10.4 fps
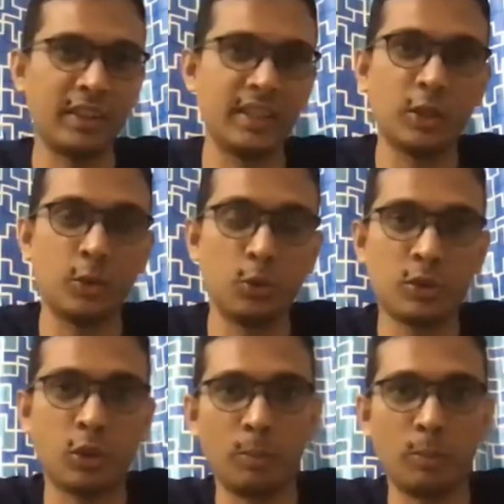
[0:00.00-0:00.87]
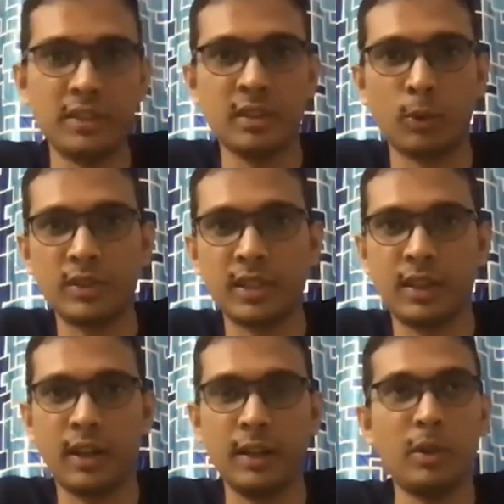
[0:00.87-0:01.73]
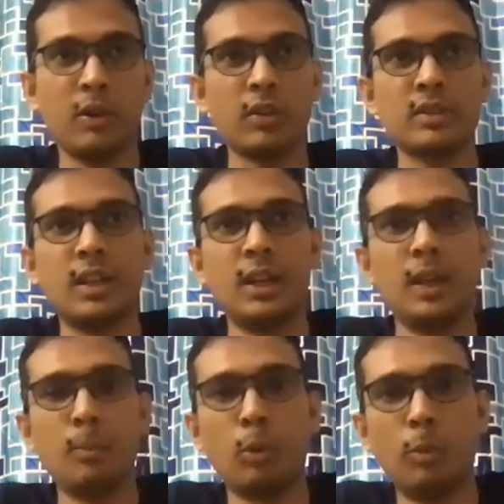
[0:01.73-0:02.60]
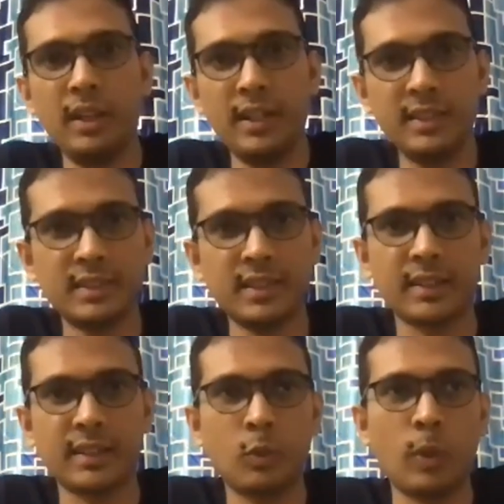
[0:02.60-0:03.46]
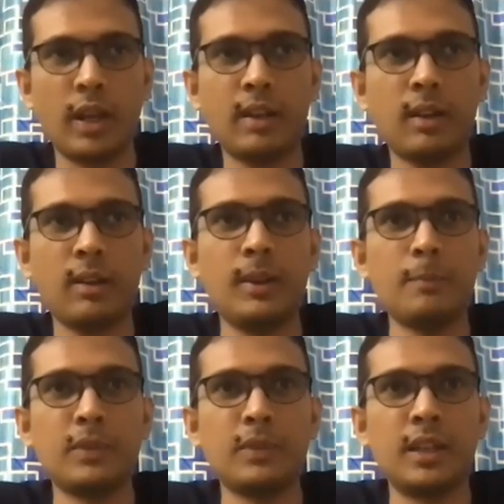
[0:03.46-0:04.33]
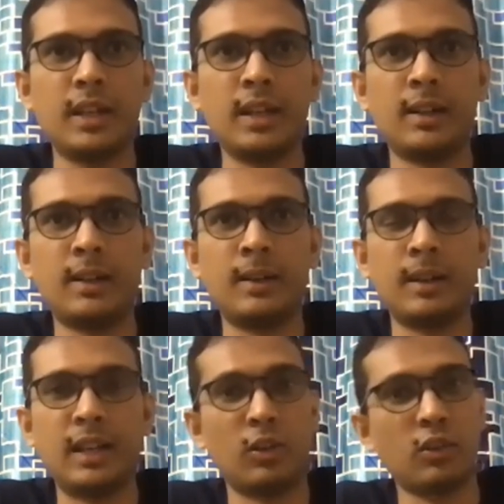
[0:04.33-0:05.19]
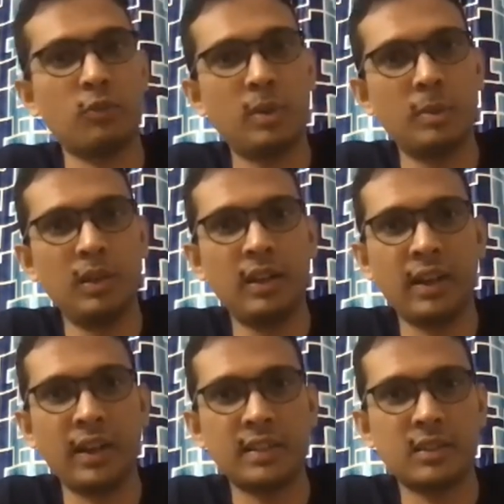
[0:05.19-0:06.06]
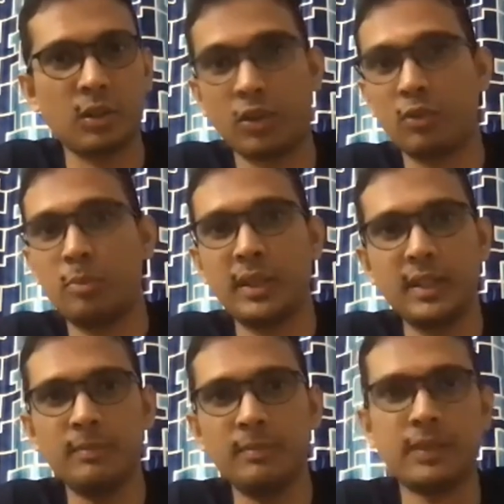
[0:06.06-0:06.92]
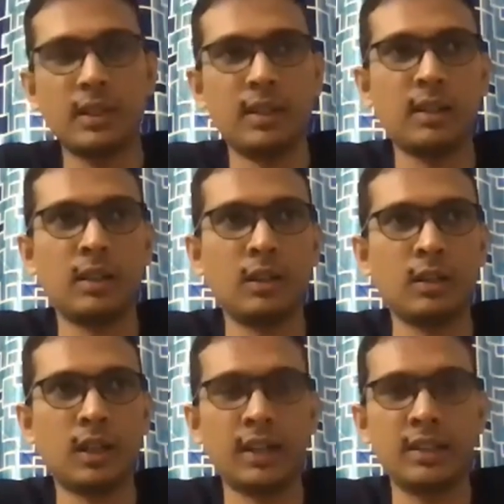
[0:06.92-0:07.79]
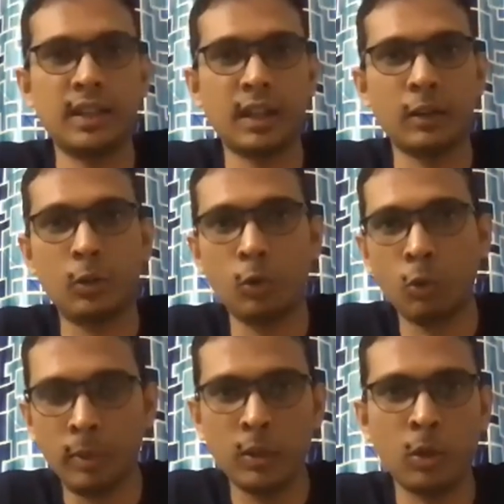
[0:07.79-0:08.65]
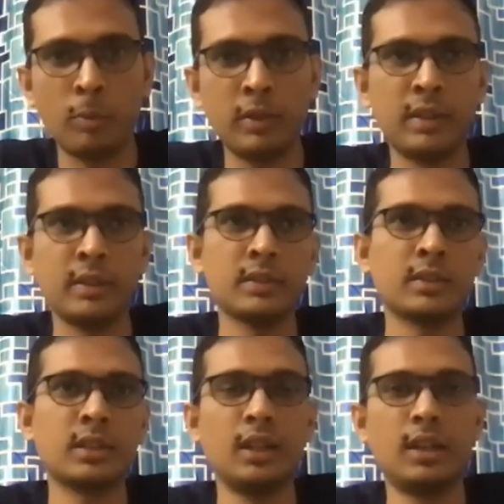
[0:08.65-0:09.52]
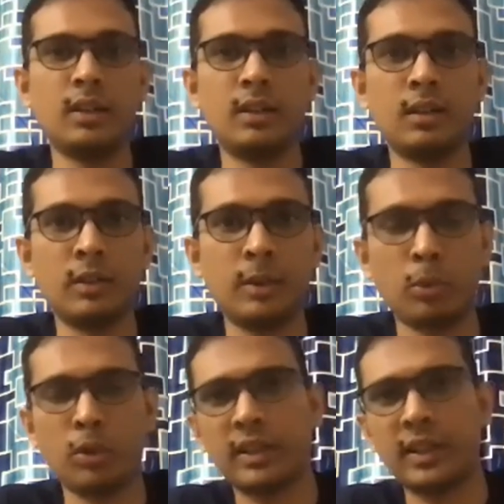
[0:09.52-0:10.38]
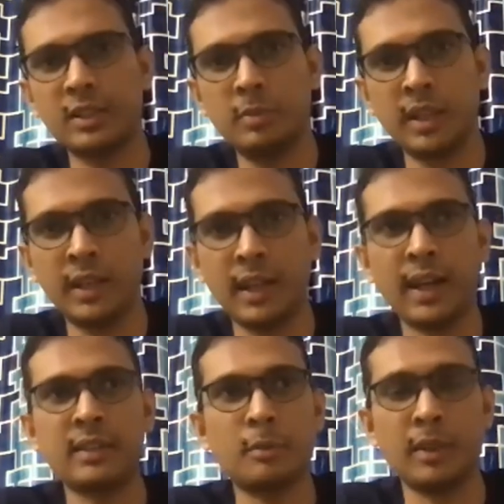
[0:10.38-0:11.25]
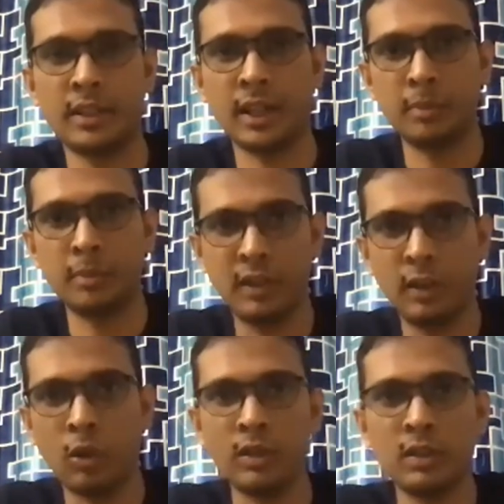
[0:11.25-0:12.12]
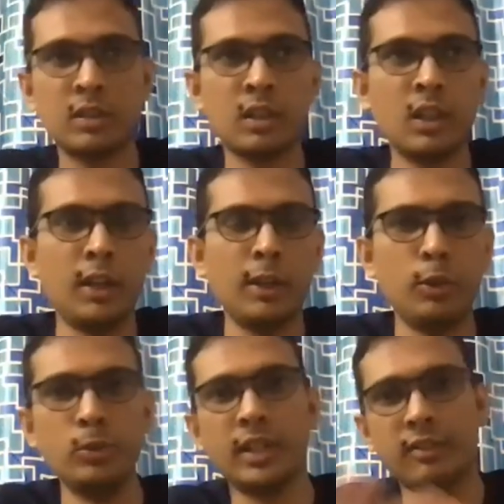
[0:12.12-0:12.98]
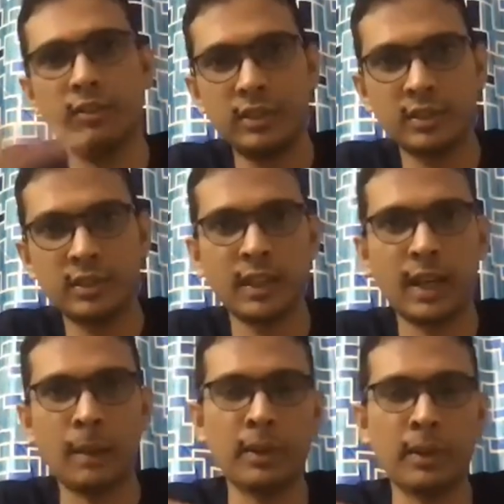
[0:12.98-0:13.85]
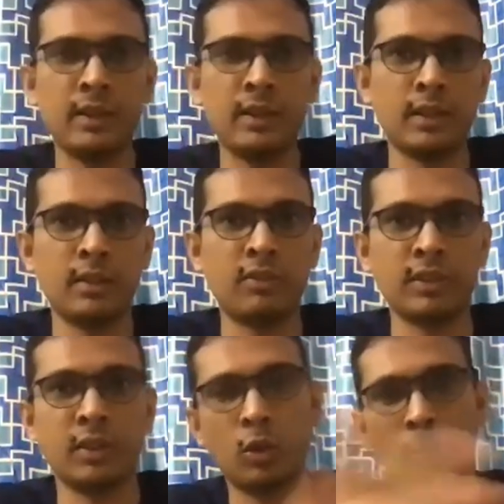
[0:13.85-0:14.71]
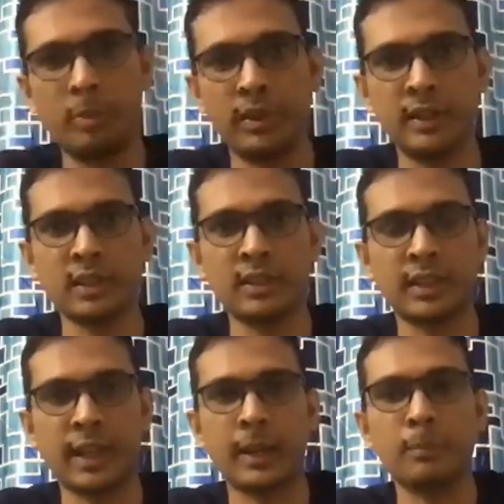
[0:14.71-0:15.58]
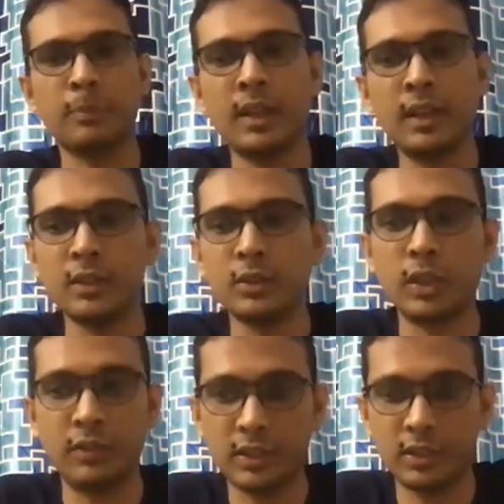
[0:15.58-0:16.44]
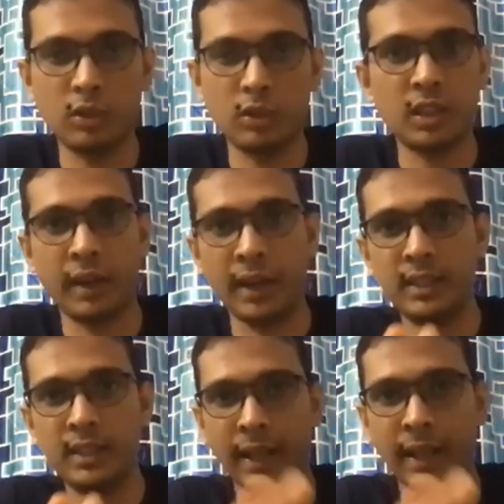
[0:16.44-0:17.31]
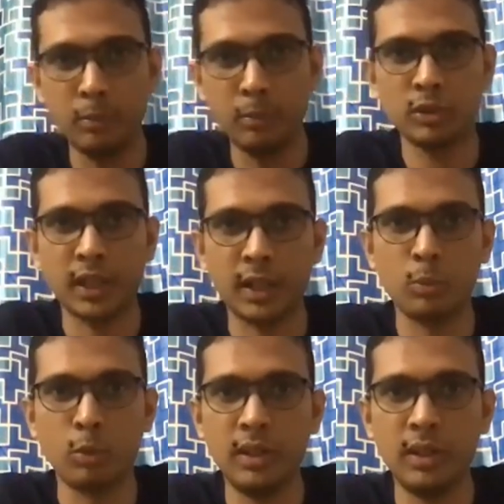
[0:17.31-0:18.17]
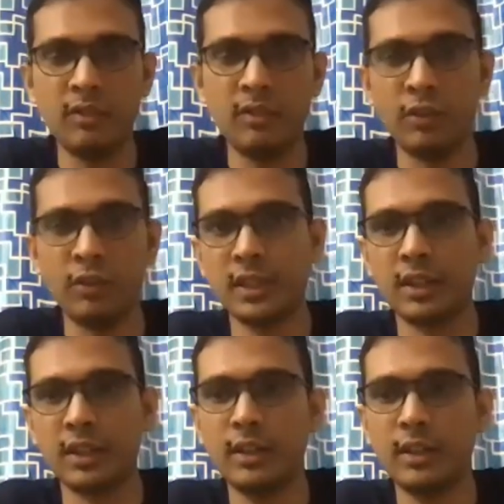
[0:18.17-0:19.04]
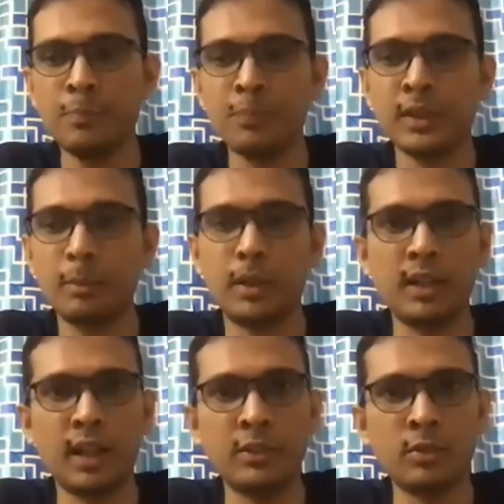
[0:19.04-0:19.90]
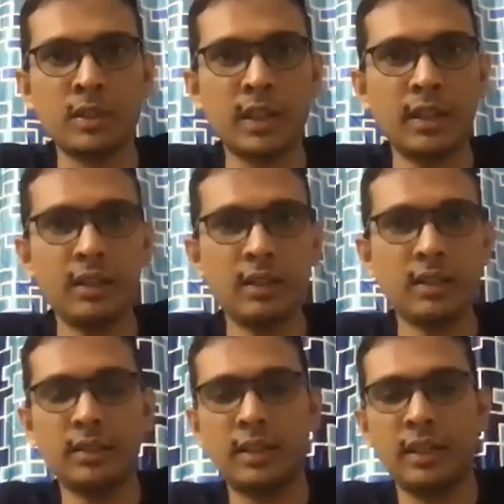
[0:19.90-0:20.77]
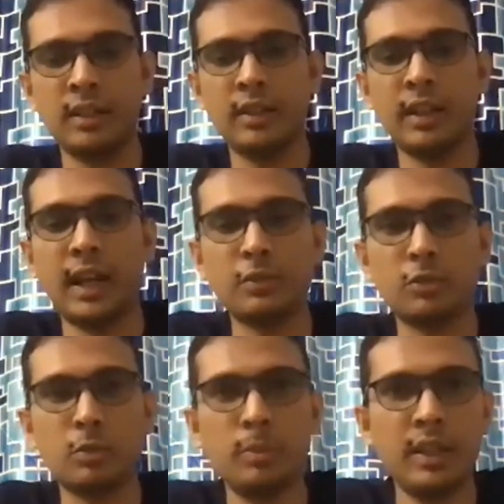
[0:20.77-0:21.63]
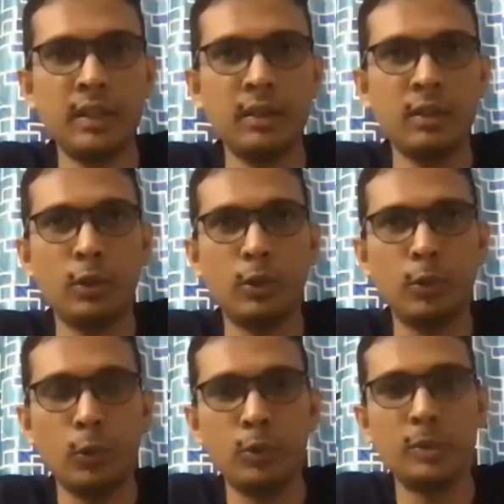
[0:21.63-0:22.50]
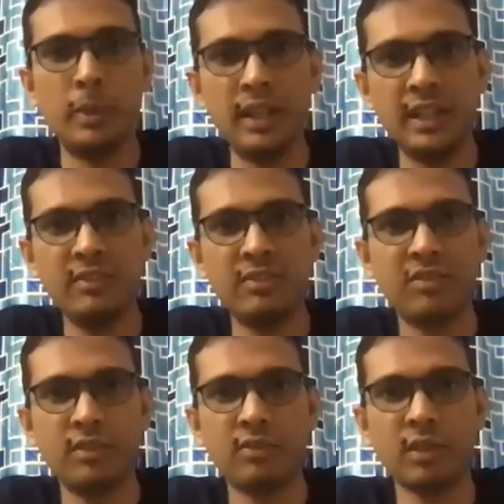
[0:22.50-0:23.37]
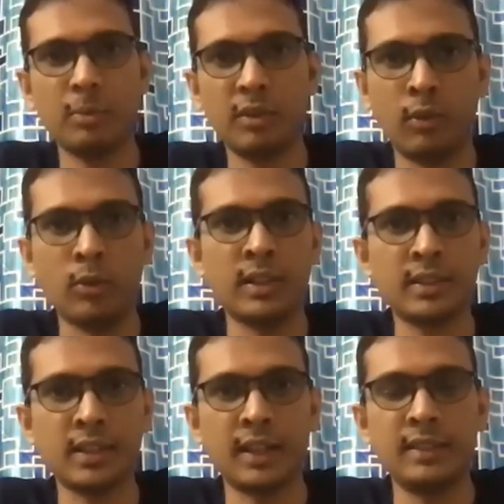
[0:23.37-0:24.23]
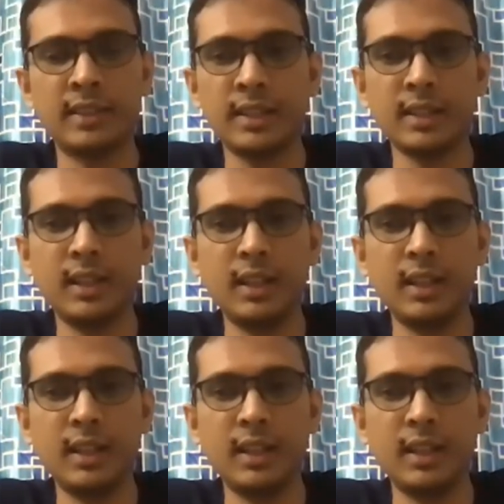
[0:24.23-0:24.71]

is a huge competition outside, right? Because mobility is a sector where a lot of people raised a lot of money, and there are global competitors. The product has been enhanced by the time that we launched. Huge acquisition that happened for the competitors at the time. So it was not the right time to start mobility when we started. But I should say there has to be a huge belief from the founder side that